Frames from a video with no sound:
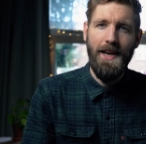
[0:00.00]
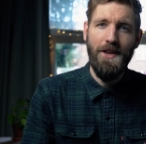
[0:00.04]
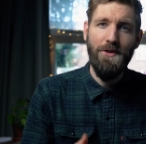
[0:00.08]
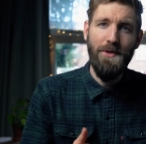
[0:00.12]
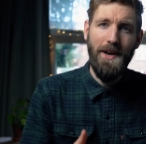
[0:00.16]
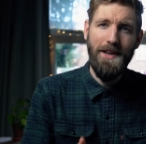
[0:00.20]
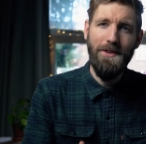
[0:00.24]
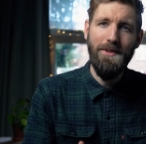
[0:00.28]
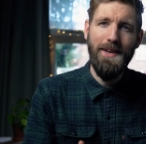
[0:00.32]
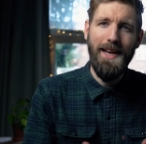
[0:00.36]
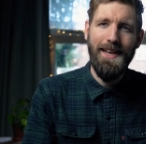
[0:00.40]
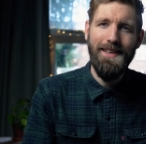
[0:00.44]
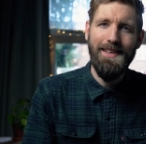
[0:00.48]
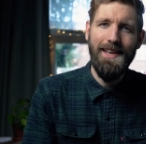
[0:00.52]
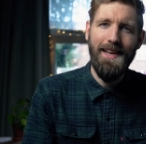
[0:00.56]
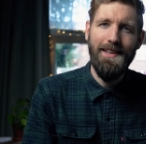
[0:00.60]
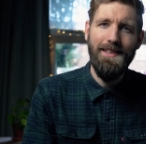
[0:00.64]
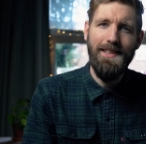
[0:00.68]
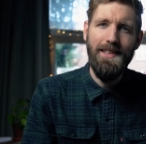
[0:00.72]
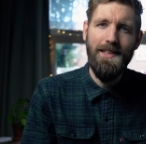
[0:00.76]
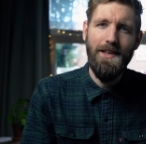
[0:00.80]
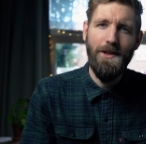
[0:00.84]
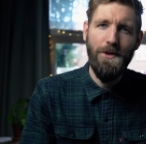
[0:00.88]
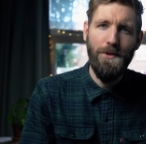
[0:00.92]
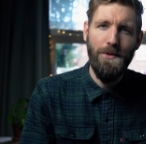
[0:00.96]
I try to get the
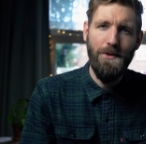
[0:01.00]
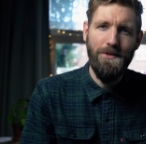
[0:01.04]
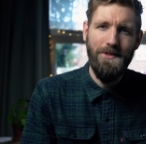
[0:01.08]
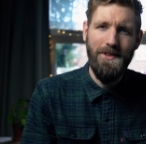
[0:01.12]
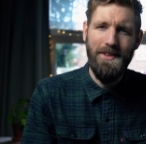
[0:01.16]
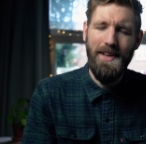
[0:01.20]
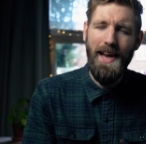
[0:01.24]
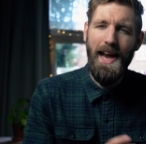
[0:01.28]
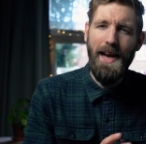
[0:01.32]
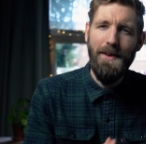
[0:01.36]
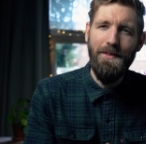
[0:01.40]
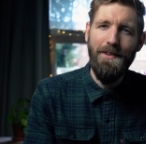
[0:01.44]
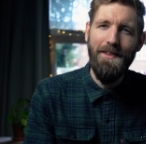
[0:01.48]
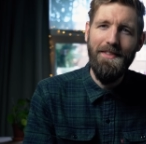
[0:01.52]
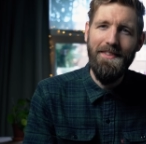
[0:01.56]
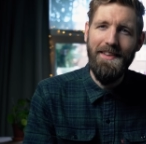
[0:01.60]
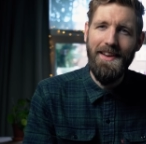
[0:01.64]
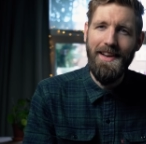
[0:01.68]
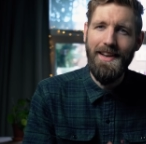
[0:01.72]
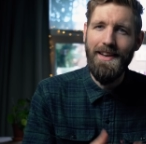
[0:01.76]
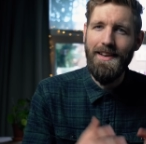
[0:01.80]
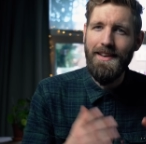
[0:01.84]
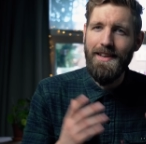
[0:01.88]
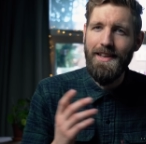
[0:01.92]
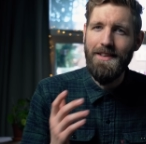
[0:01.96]
idea across that
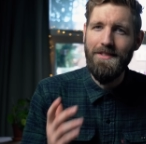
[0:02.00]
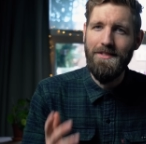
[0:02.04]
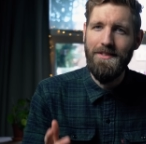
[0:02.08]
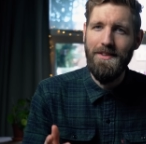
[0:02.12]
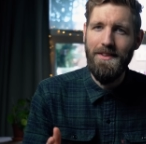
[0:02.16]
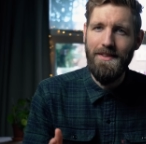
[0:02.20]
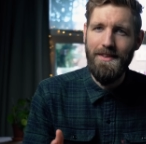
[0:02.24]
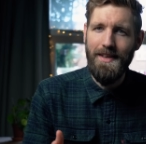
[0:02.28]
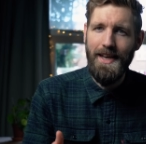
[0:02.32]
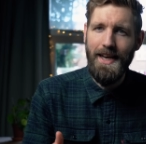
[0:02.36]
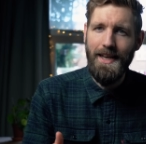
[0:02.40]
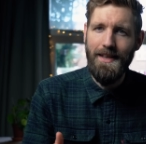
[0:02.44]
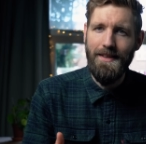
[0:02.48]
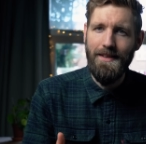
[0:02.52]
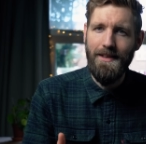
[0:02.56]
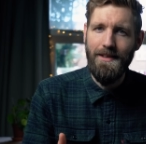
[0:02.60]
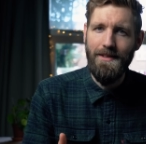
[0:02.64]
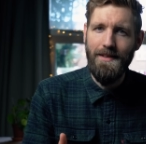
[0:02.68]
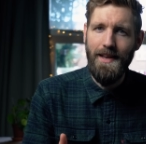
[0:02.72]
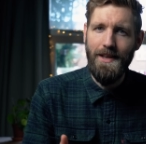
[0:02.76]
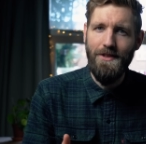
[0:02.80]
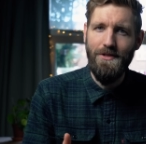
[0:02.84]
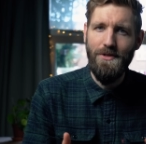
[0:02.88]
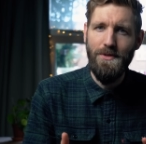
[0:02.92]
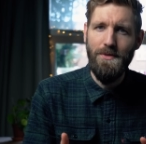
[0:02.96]
everything is
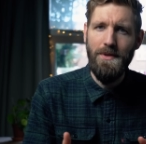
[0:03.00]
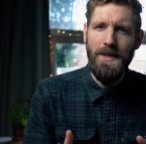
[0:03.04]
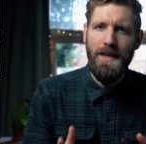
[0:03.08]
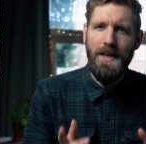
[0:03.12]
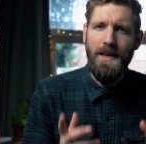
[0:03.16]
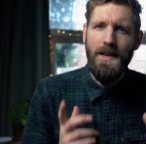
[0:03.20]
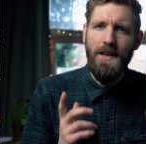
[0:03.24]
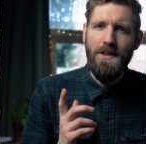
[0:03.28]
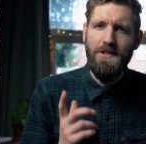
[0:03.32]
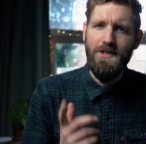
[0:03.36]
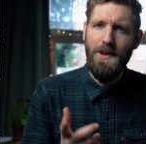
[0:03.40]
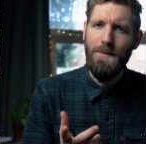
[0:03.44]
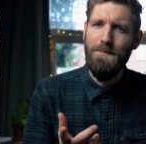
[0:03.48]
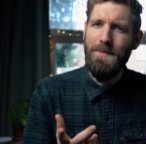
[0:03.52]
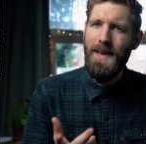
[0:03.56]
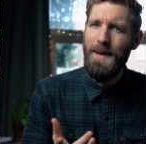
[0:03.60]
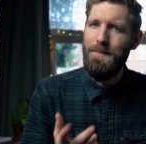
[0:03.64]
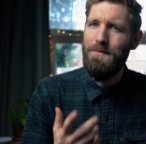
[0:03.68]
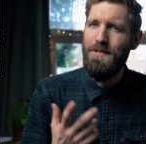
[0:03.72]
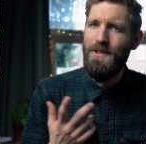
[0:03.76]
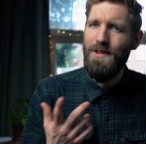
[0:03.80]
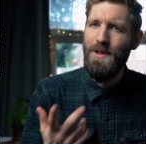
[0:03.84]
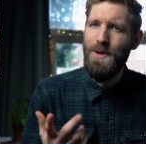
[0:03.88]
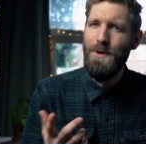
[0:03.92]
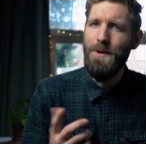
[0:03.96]
connected, that you
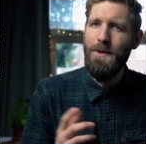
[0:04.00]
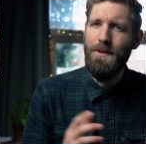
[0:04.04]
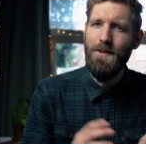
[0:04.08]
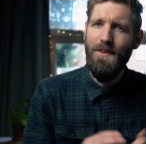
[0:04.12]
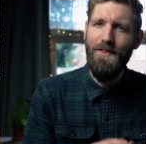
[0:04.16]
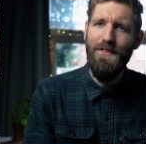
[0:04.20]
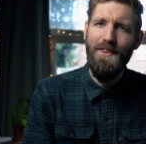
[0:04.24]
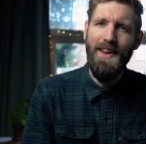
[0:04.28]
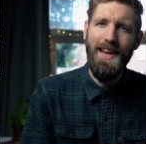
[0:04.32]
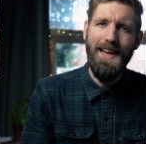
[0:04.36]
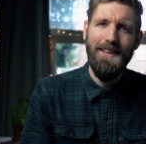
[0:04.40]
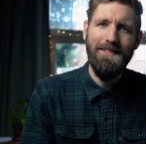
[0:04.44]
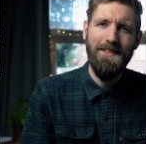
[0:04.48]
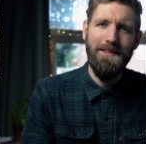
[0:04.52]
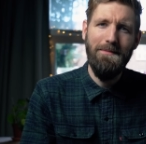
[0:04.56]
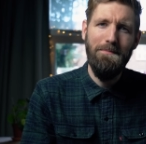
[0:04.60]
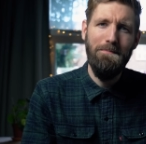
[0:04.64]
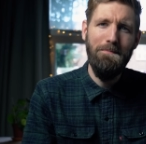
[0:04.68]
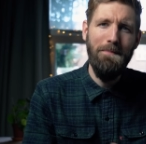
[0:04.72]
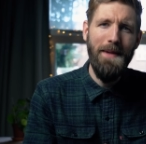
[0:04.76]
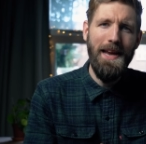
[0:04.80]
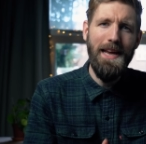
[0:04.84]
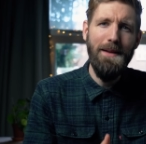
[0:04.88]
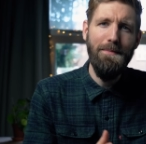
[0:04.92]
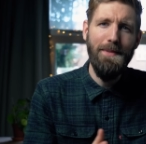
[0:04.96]
sometimes learn things that
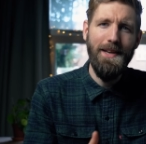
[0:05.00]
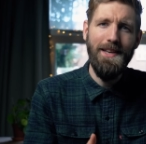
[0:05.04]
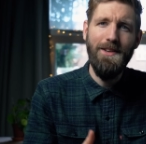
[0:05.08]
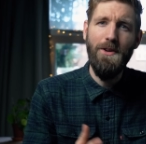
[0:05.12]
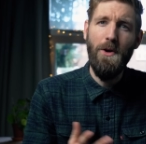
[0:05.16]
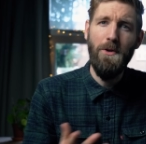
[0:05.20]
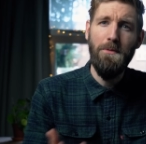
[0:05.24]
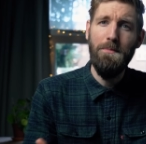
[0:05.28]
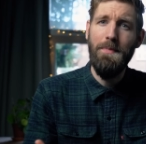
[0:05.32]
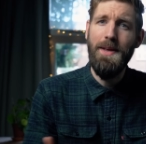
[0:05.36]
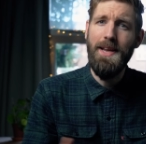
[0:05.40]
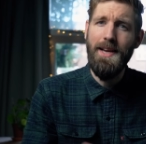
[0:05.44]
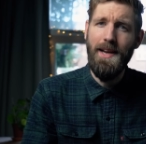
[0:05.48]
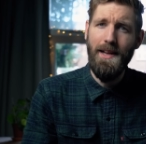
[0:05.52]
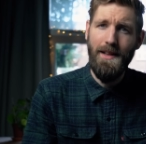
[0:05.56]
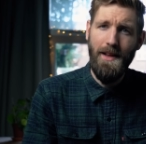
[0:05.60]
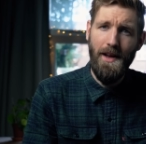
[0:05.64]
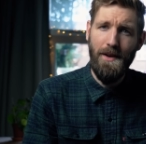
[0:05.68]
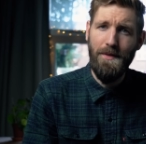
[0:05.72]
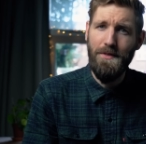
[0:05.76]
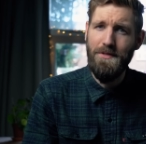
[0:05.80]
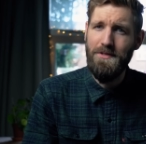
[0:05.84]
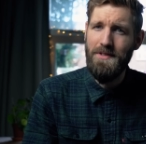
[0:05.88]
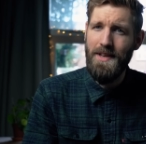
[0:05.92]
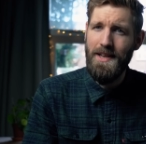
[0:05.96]
maybe don't make a
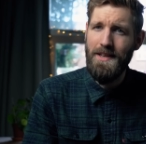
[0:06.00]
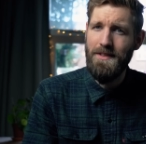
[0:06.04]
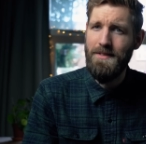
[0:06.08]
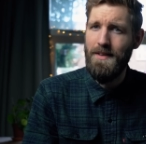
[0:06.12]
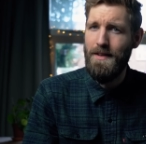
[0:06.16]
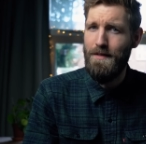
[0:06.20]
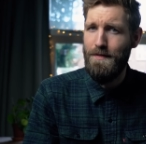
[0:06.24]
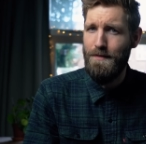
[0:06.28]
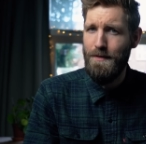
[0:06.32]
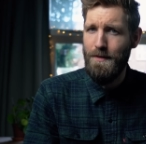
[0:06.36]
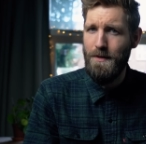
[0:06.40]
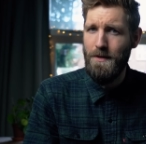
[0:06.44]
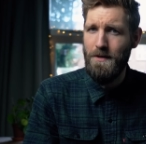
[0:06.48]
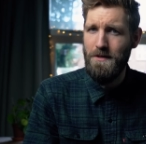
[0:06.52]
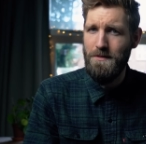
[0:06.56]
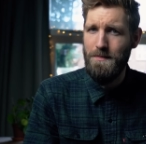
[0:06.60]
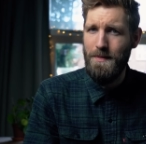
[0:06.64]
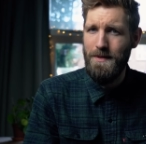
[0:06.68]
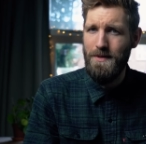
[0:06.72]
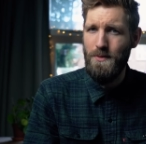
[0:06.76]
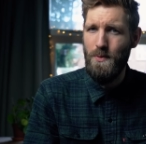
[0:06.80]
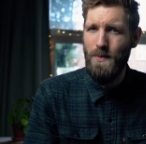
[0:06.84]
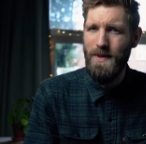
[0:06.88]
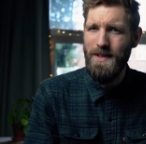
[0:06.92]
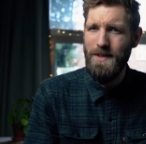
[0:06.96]
lot of sense at first,
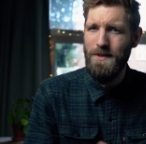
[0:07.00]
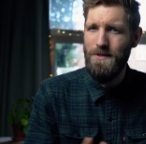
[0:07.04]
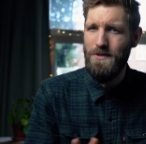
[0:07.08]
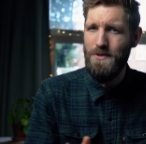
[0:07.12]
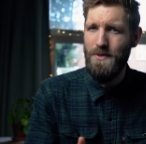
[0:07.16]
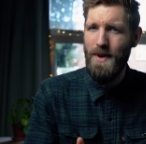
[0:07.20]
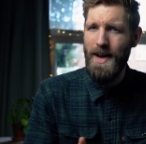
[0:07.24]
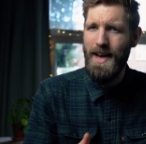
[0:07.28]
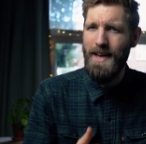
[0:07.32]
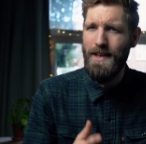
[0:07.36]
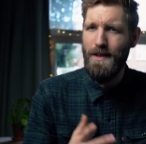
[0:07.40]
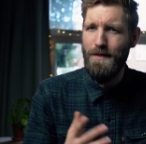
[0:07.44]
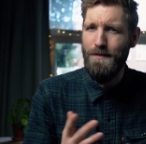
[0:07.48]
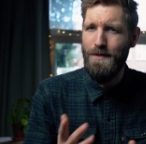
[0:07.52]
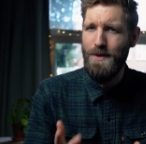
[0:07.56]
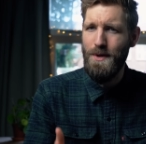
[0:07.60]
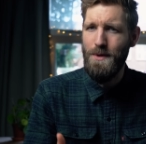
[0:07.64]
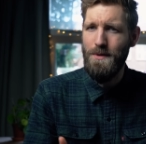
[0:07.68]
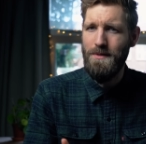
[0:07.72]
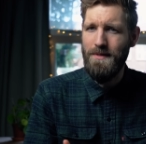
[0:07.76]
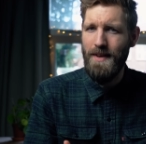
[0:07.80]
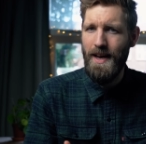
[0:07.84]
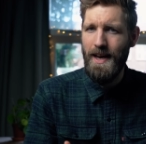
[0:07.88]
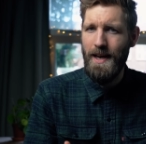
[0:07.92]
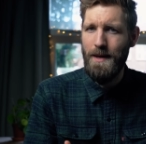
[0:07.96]
but when you try it a
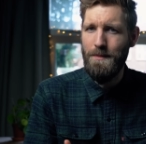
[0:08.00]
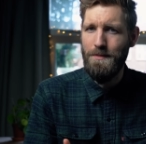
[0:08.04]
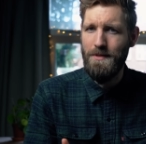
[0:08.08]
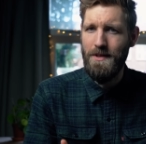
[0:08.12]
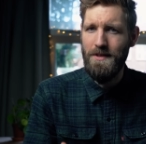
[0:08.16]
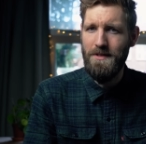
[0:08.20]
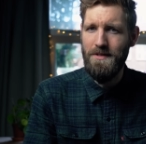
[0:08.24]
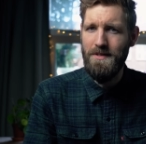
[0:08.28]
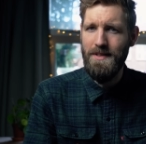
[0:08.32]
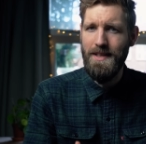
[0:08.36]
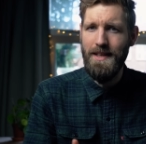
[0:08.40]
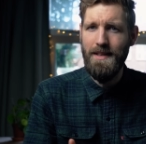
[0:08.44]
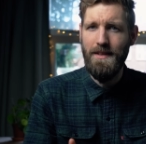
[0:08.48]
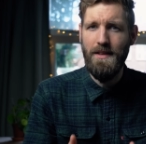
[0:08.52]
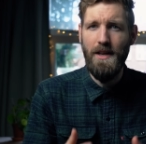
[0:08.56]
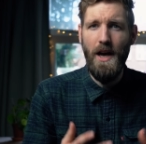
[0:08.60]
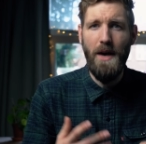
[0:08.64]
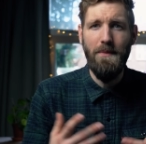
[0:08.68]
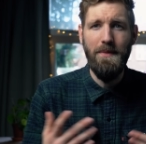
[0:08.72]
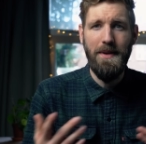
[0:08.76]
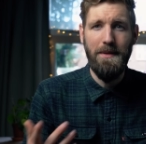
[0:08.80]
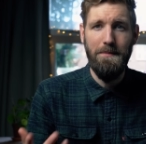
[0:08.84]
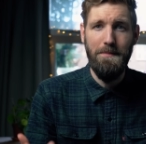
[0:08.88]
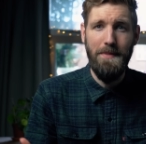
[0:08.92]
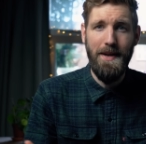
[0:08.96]
few times and see it
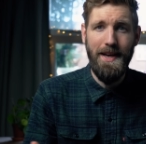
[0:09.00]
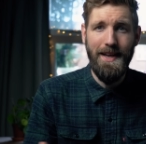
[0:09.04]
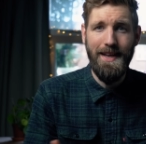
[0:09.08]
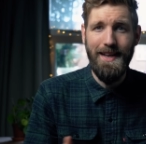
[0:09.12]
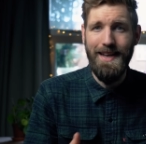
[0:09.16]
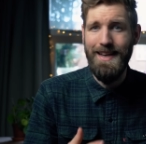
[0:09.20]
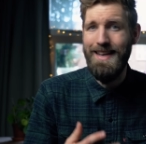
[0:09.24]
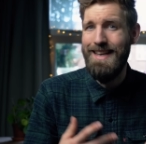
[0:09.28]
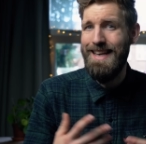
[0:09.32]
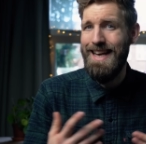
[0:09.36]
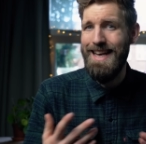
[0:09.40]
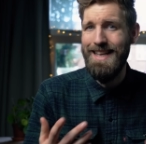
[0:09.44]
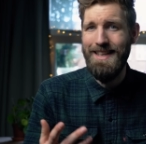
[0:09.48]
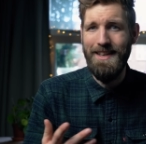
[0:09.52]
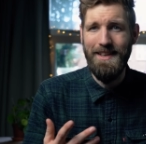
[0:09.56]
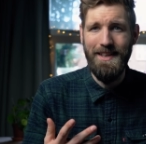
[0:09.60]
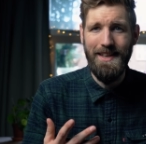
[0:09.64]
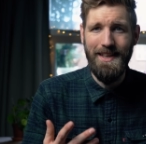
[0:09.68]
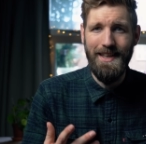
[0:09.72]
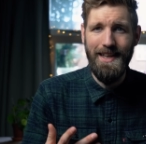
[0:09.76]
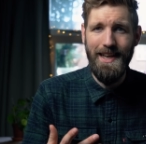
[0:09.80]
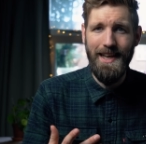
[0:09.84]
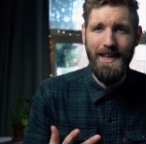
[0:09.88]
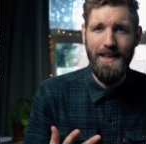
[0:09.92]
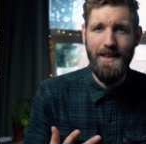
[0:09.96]
coming back again and
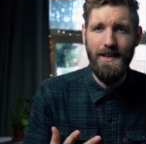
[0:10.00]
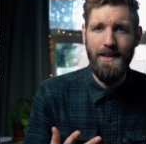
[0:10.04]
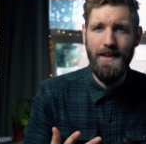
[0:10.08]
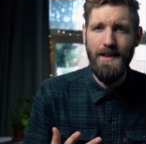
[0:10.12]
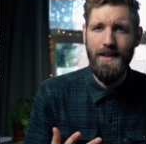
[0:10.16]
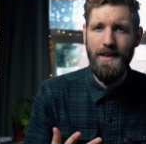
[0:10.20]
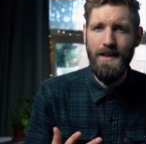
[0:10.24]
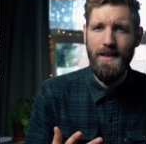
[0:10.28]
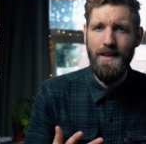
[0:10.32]
again,